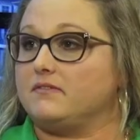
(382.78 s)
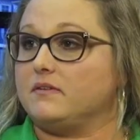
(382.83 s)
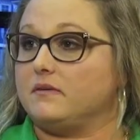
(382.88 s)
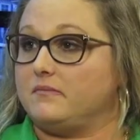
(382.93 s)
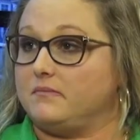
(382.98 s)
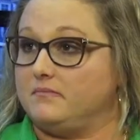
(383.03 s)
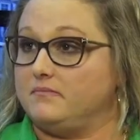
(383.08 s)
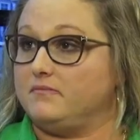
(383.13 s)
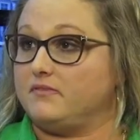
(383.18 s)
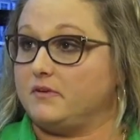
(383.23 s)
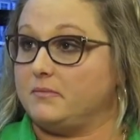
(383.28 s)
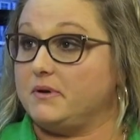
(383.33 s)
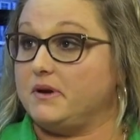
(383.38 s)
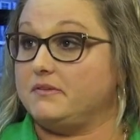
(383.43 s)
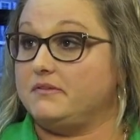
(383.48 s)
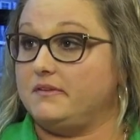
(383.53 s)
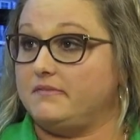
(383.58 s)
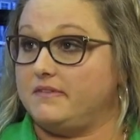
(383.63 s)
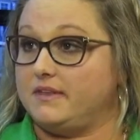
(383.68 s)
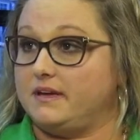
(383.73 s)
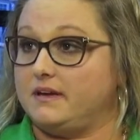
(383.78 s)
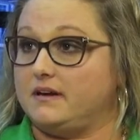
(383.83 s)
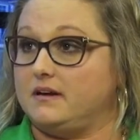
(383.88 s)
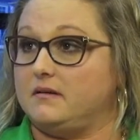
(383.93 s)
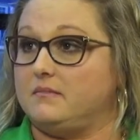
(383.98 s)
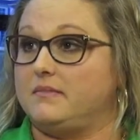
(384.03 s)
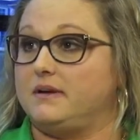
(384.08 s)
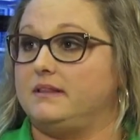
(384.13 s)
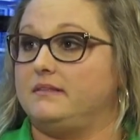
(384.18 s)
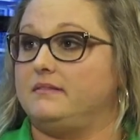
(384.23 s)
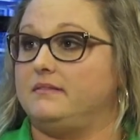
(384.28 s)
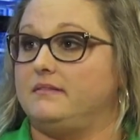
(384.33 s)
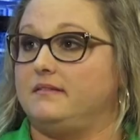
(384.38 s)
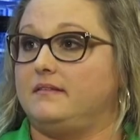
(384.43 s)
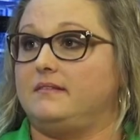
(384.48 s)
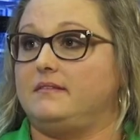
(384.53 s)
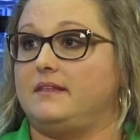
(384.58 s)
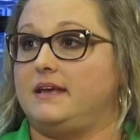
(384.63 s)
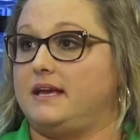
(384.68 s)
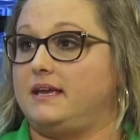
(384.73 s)
for both of them, and
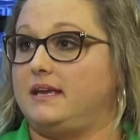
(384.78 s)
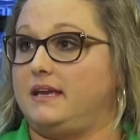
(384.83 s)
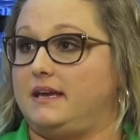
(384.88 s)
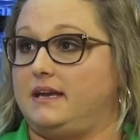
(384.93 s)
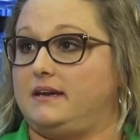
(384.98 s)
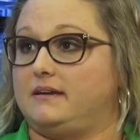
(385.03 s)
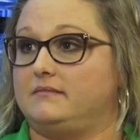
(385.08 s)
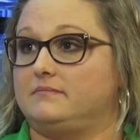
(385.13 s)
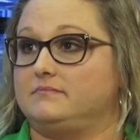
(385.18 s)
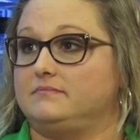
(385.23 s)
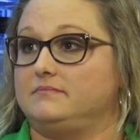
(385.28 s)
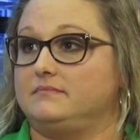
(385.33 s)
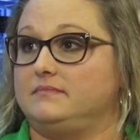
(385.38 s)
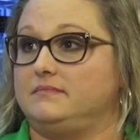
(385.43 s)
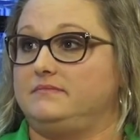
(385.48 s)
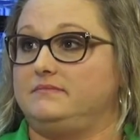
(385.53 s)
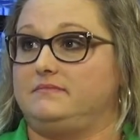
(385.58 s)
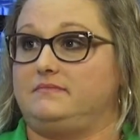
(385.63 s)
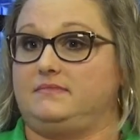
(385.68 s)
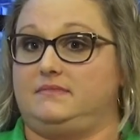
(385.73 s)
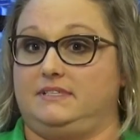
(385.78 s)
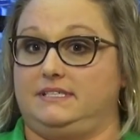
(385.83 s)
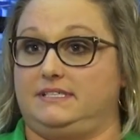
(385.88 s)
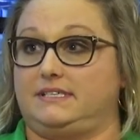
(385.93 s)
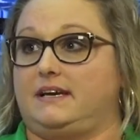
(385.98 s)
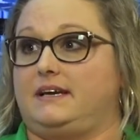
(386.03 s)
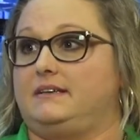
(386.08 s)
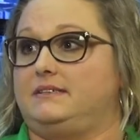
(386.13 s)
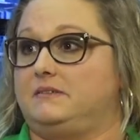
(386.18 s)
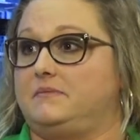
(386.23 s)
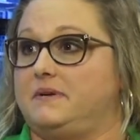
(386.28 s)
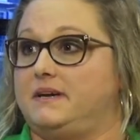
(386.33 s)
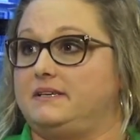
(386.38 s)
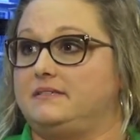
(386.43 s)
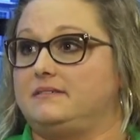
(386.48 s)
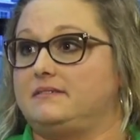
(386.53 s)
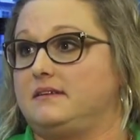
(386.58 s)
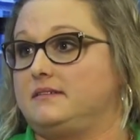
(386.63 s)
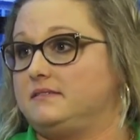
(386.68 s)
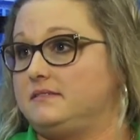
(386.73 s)
they can design a
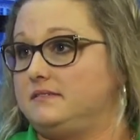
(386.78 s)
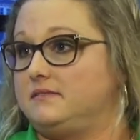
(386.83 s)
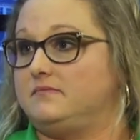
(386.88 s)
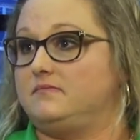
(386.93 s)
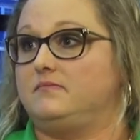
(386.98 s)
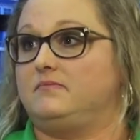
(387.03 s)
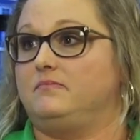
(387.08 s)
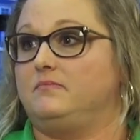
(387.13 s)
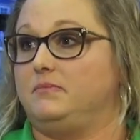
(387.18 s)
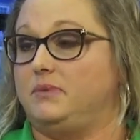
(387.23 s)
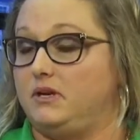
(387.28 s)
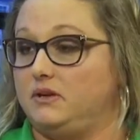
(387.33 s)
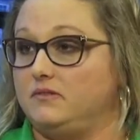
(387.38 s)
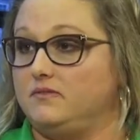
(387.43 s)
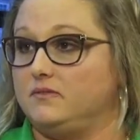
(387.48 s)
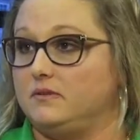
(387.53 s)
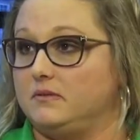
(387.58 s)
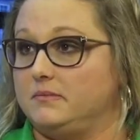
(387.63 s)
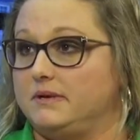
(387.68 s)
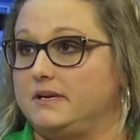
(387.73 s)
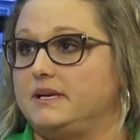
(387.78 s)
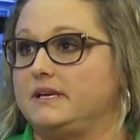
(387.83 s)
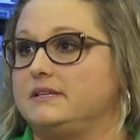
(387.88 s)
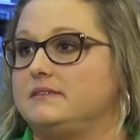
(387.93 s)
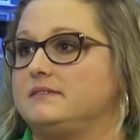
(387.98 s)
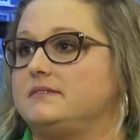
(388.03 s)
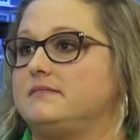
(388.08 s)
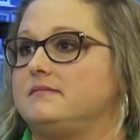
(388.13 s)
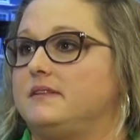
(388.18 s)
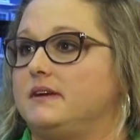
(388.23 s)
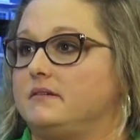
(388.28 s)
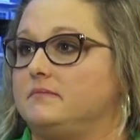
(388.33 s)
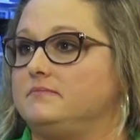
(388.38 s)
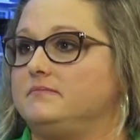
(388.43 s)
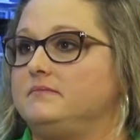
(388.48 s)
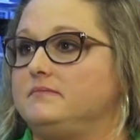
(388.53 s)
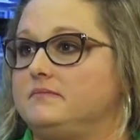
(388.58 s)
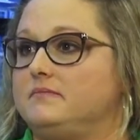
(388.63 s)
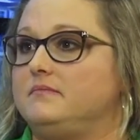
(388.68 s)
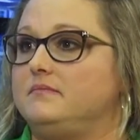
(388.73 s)
space that's beautiful because
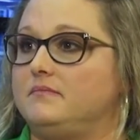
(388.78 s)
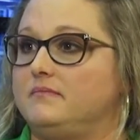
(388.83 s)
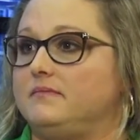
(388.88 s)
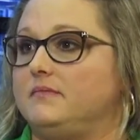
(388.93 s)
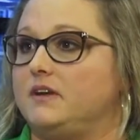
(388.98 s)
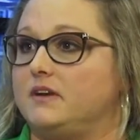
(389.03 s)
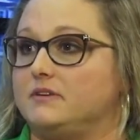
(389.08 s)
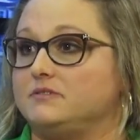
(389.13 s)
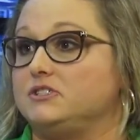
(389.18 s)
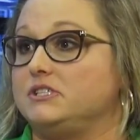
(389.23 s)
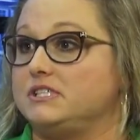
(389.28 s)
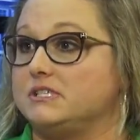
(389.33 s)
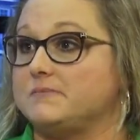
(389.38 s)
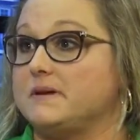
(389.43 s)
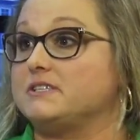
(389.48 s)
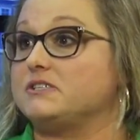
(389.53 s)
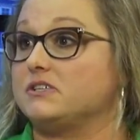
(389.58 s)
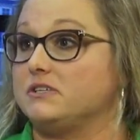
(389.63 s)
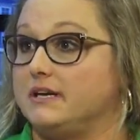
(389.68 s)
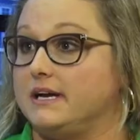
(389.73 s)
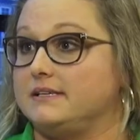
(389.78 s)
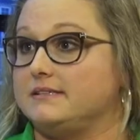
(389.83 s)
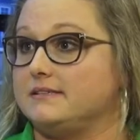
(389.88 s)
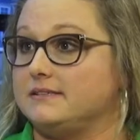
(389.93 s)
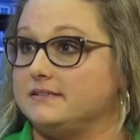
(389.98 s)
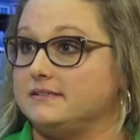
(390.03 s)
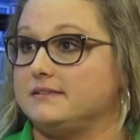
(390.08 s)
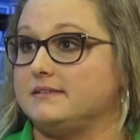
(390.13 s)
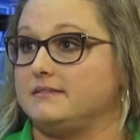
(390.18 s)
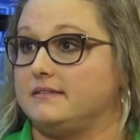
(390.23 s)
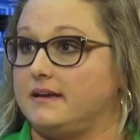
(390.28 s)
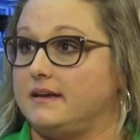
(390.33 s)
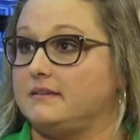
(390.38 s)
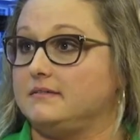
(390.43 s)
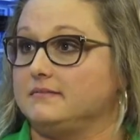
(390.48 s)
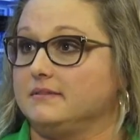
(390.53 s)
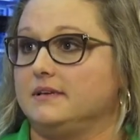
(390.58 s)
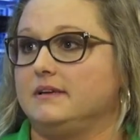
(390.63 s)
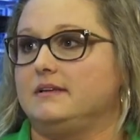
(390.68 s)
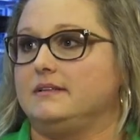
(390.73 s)
she specializes in
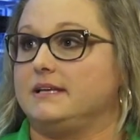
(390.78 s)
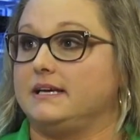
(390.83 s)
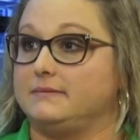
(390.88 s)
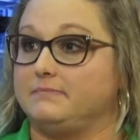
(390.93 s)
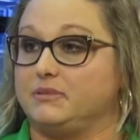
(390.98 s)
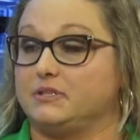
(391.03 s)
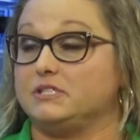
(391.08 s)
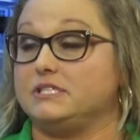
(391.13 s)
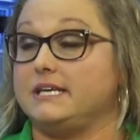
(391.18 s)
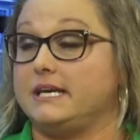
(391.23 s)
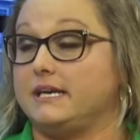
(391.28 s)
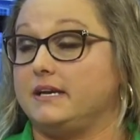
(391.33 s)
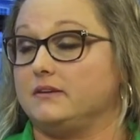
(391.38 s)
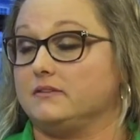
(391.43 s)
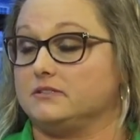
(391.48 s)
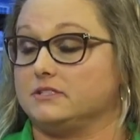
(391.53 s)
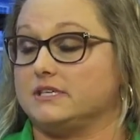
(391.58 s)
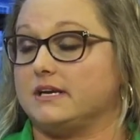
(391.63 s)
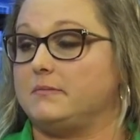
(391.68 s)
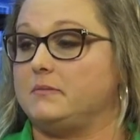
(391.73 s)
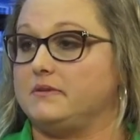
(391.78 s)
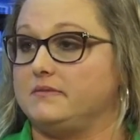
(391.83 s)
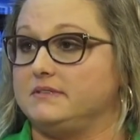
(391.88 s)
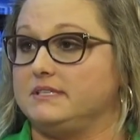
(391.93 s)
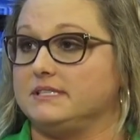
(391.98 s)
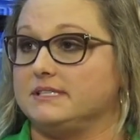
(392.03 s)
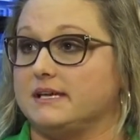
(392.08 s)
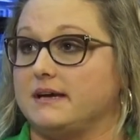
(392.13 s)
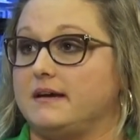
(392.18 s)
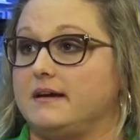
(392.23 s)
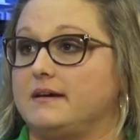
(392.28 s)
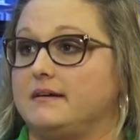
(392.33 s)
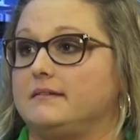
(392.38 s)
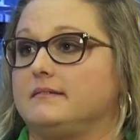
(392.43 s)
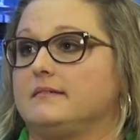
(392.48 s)
that particular type of design.